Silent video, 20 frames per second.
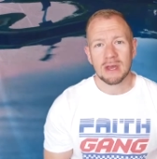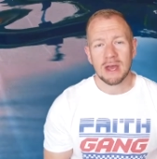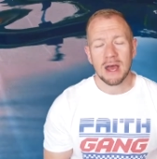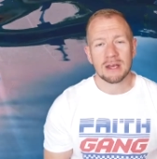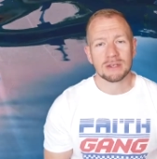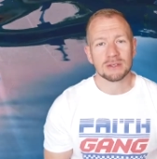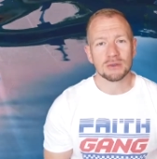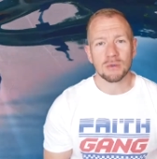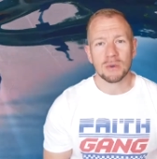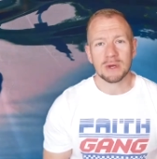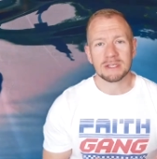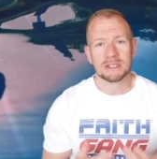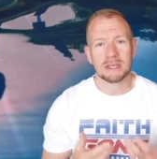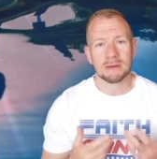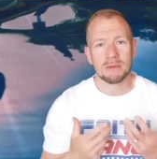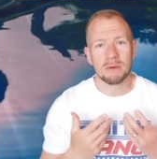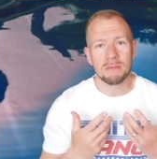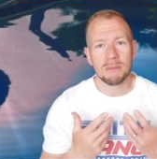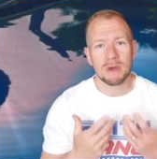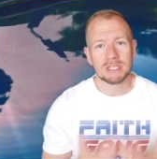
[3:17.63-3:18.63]
As always,
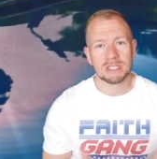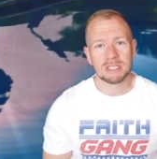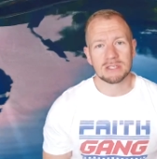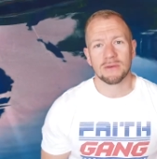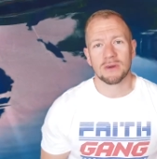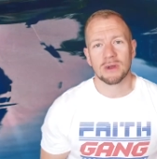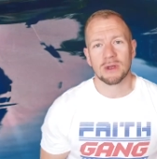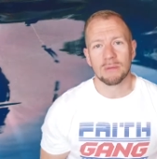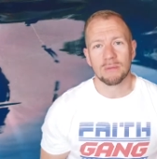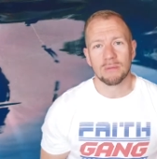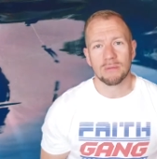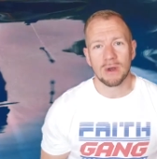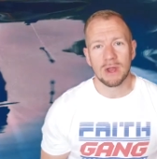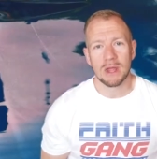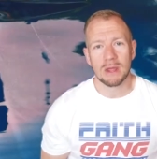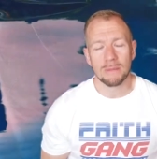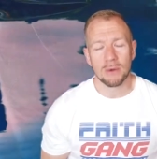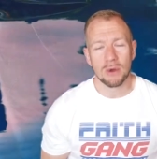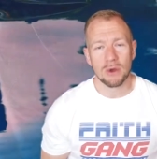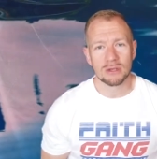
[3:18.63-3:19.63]
send me a message if I can
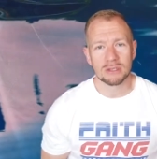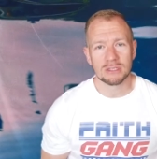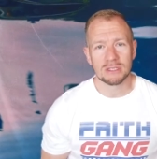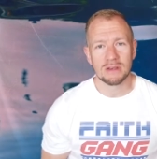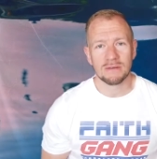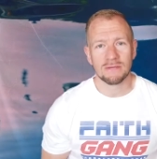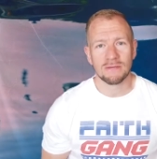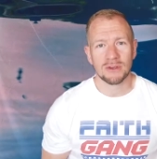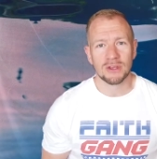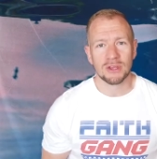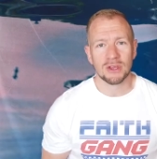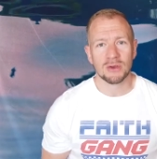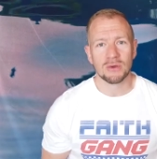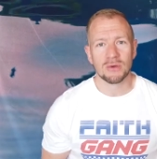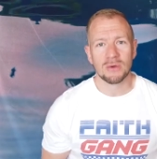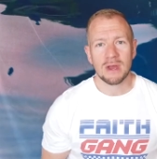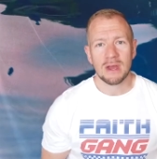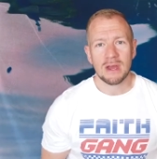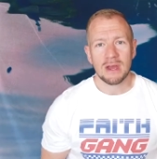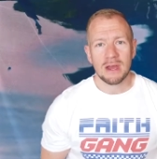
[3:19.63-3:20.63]
pray personally for
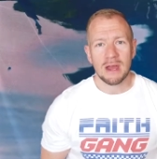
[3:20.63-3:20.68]
you.